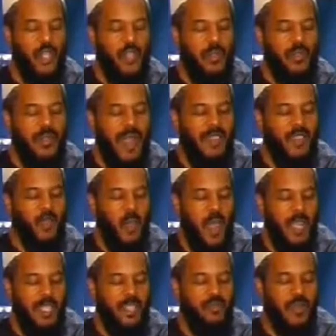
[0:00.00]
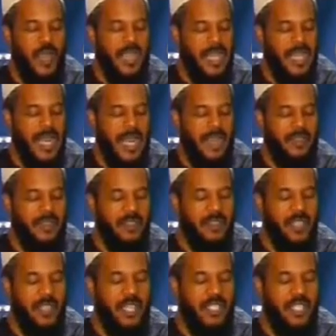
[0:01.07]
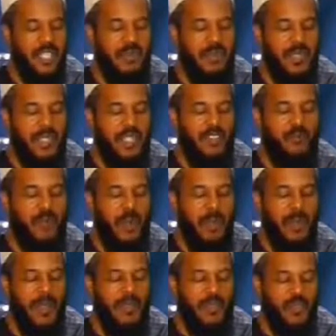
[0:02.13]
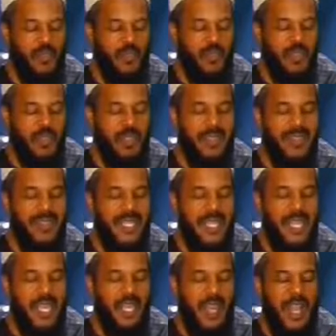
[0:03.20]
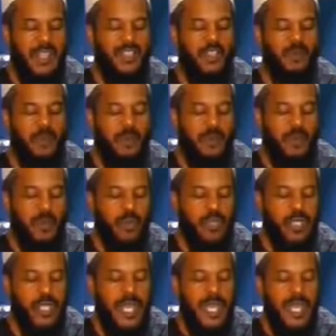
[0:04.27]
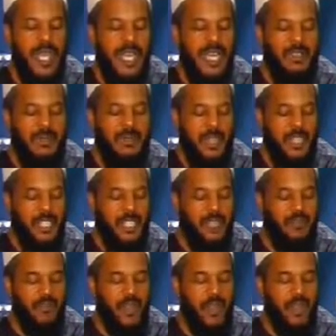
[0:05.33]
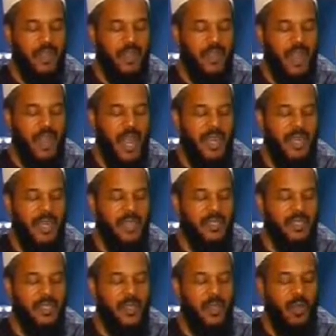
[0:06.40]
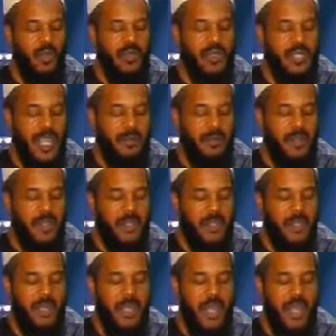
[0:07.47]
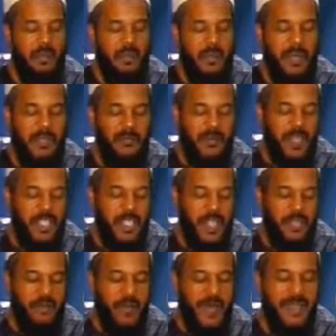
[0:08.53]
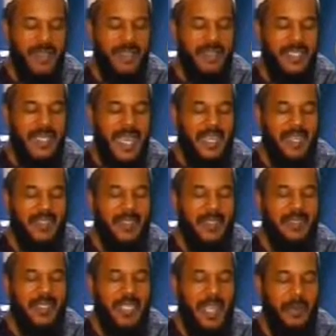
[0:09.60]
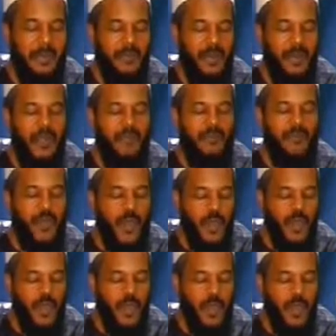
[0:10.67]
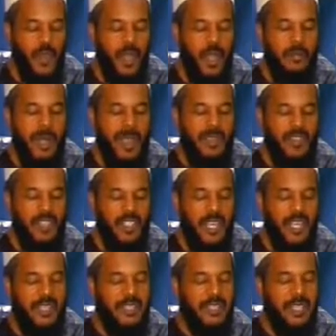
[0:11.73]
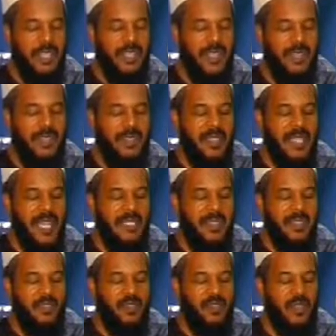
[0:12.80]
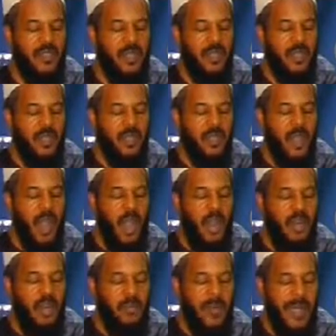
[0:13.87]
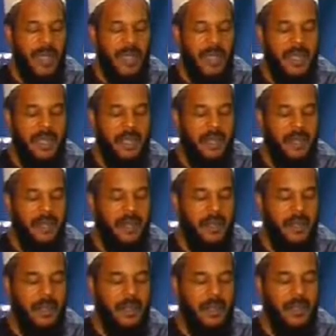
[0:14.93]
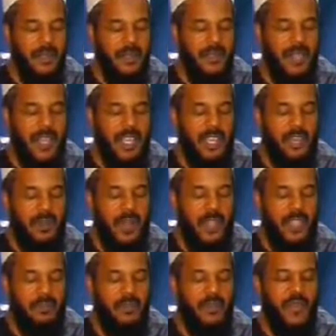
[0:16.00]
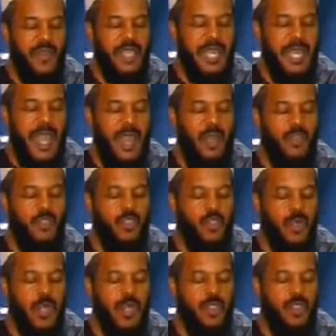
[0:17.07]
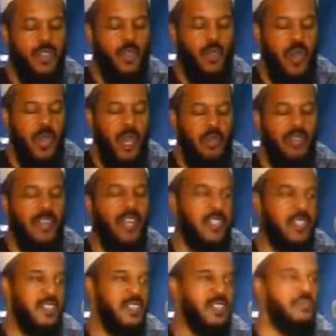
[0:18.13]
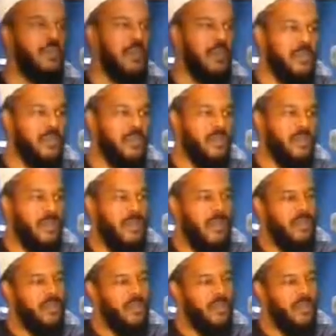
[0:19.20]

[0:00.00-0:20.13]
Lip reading: Human Rights Watch recognizes the legitimacy of public institutions seeking not to promote any religion via their conduct or statements. But the French government has taken this step further by suggesting that the state is undermining secularism if it allows students to wear religious symbols.